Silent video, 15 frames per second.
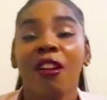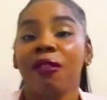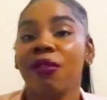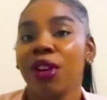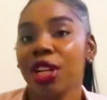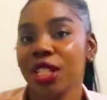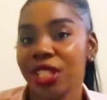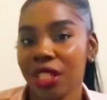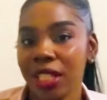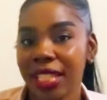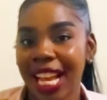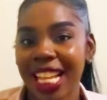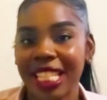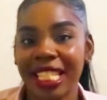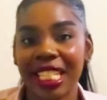versus
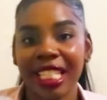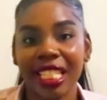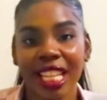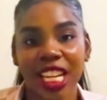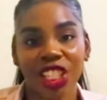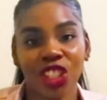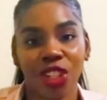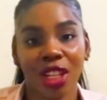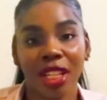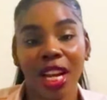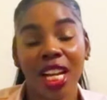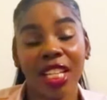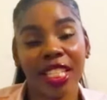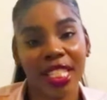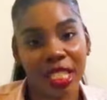a C-section
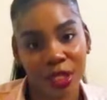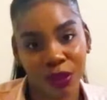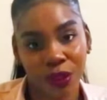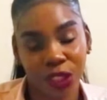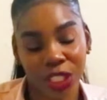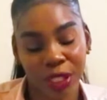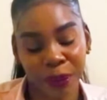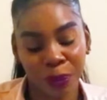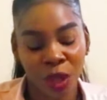delivery.